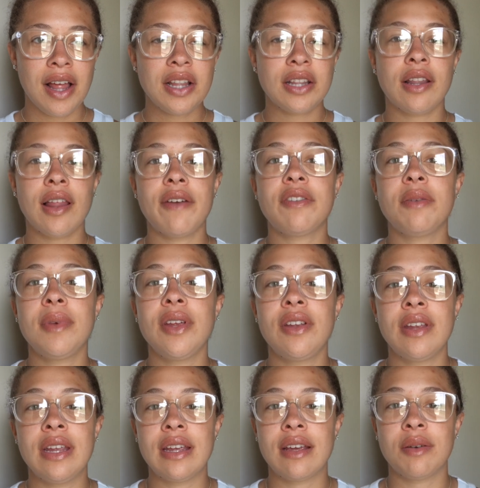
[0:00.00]
left
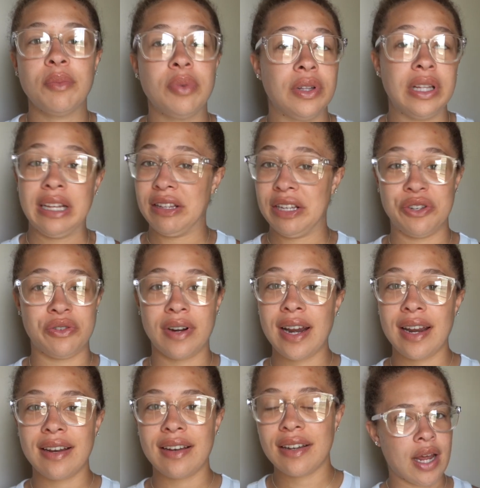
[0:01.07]
me completely
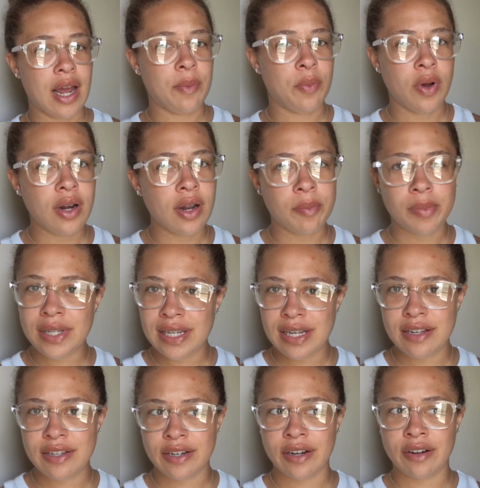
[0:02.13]
drained. I put up a
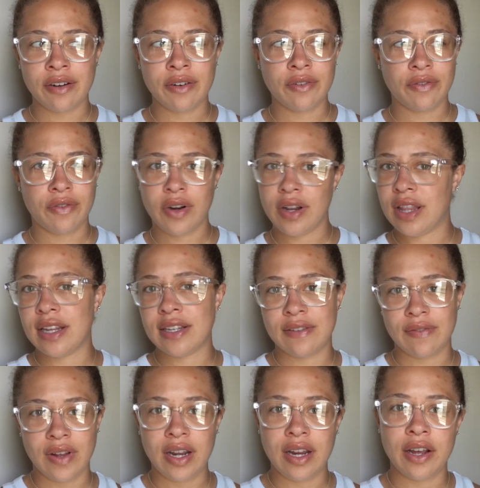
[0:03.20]
teaser for this
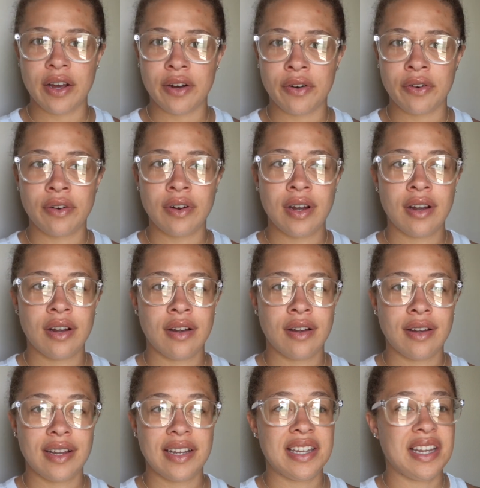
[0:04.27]
video,
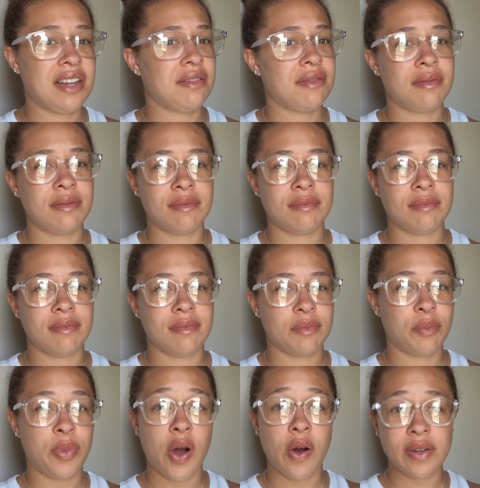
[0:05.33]
didn't
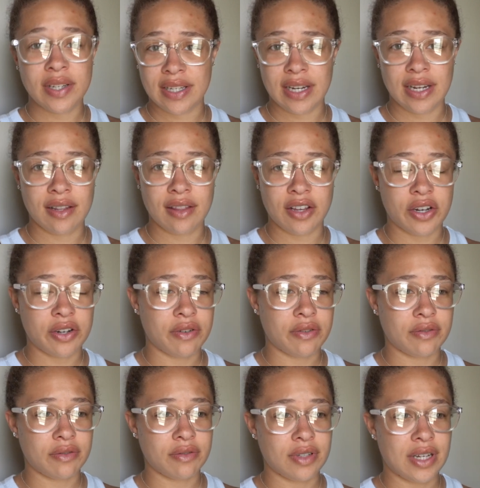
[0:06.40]
post it though.
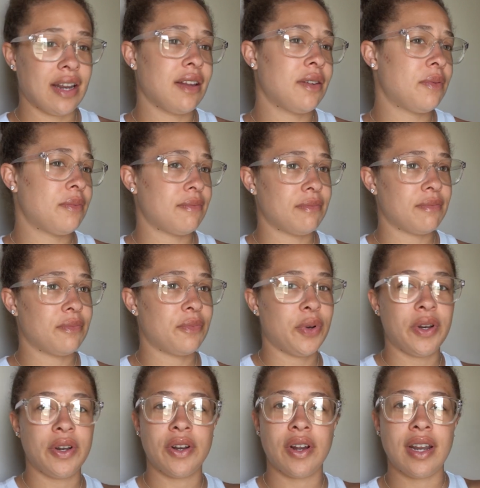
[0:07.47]
I didn't
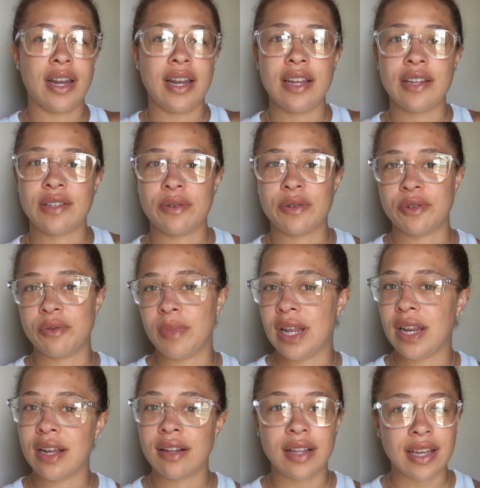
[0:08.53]
put it on any social
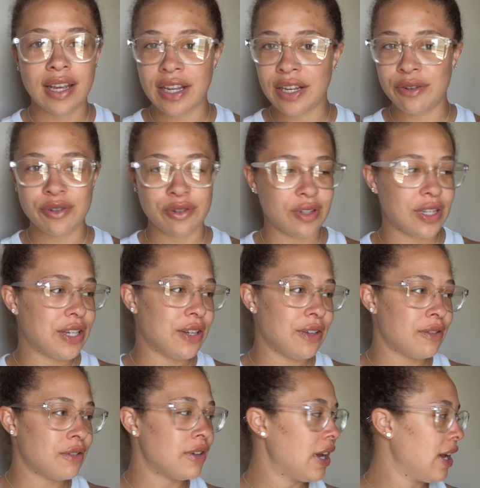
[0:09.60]
media like I usually
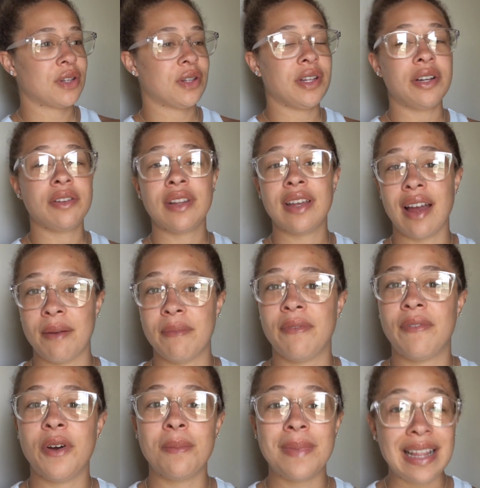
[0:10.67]
do. Clearly I'm
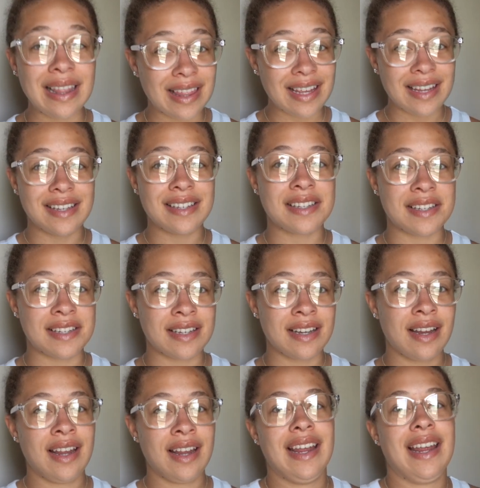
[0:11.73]
filming this
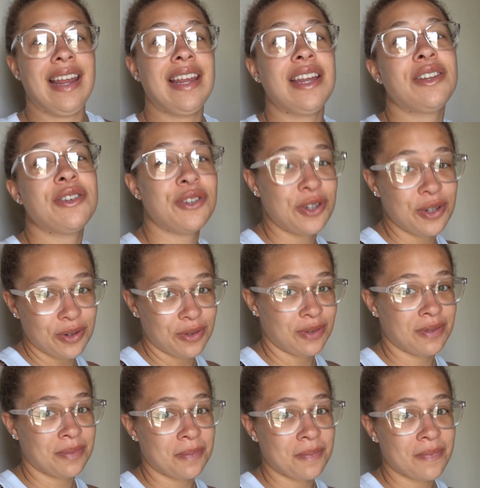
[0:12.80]
in
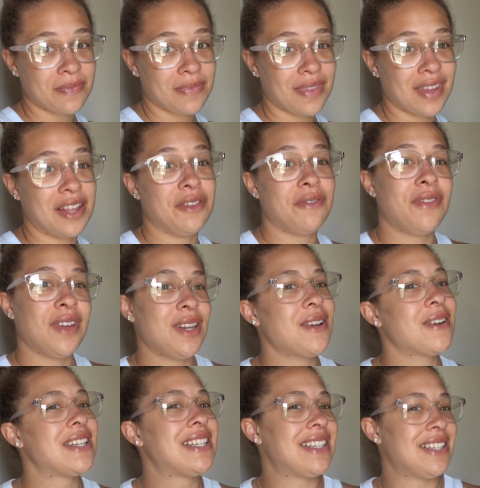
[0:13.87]
June and the
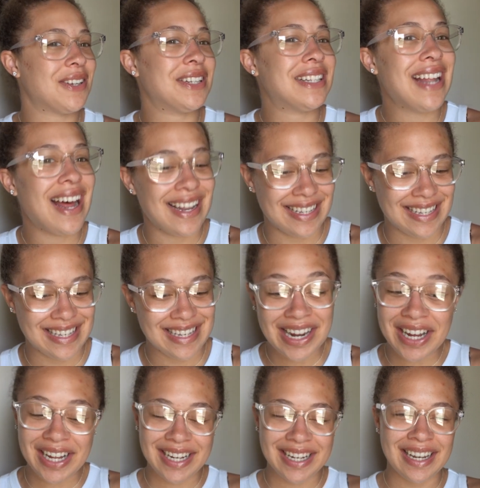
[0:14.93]
video's still not
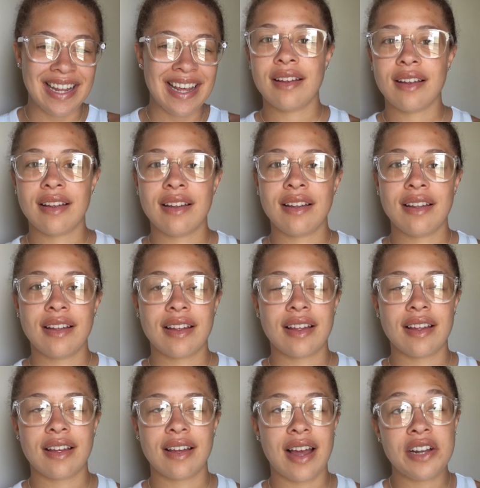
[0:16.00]
done.
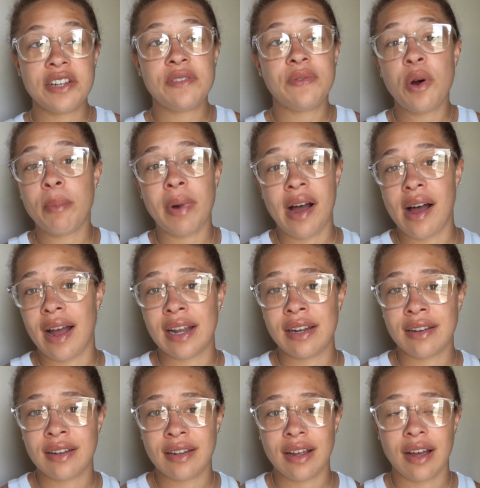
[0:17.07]
I just felt behind.
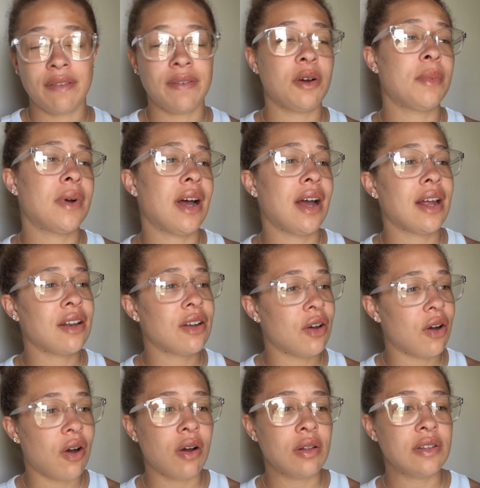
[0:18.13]
I felt behind
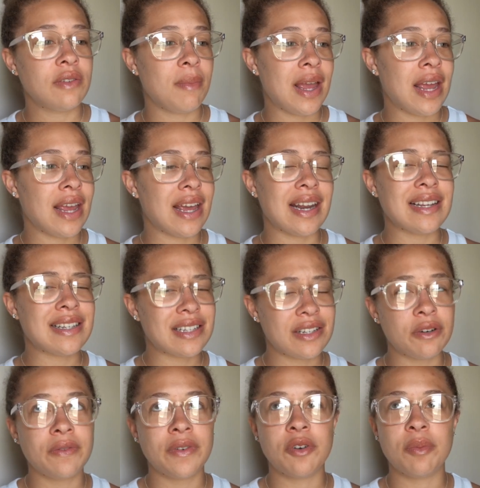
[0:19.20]
all of May, and I
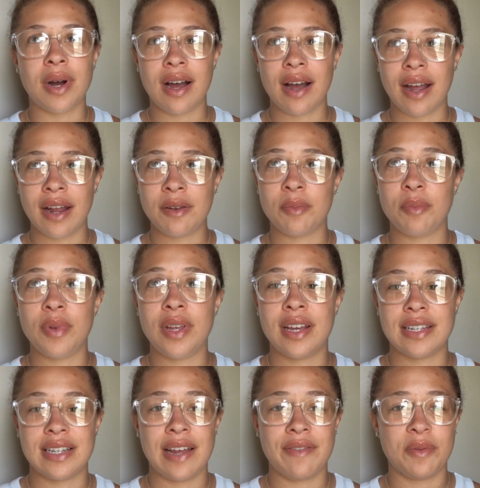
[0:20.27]
still feel behind
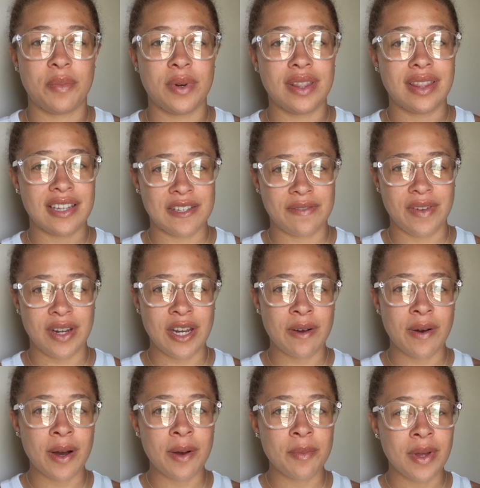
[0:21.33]
because I haven't put this video
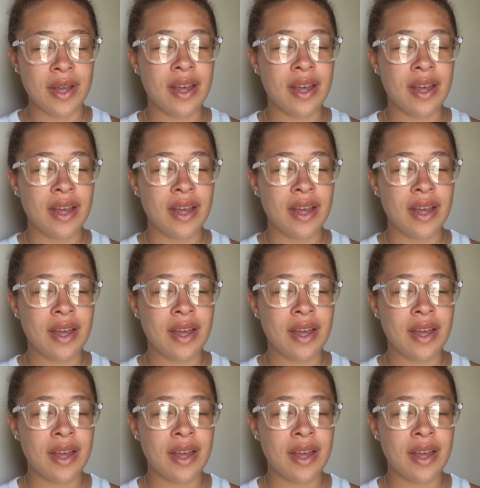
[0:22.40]
up.